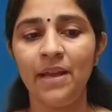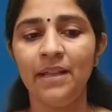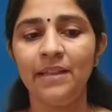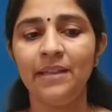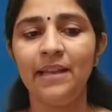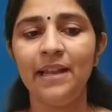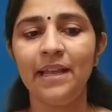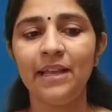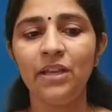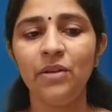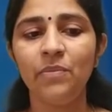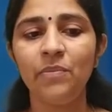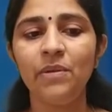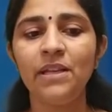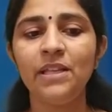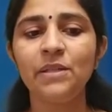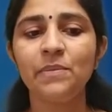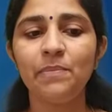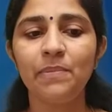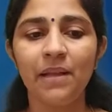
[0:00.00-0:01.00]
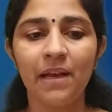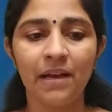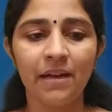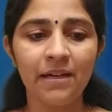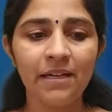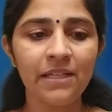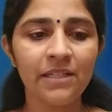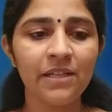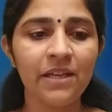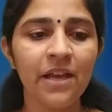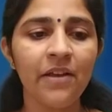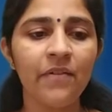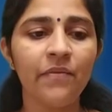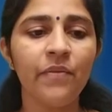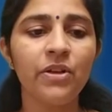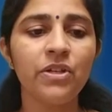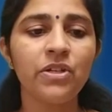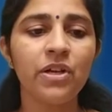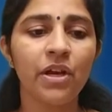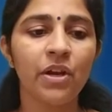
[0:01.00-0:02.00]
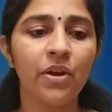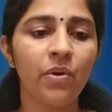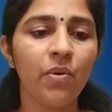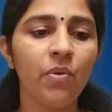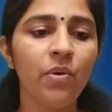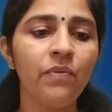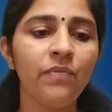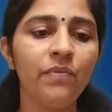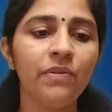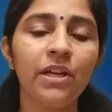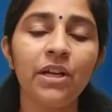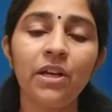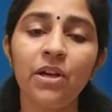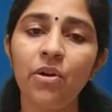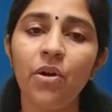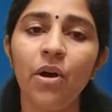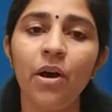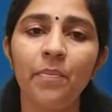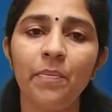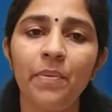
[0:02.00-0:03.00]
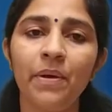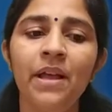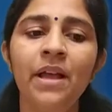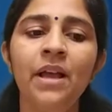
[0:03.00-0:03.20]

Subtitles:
The leguminous plants which are grown with the crop.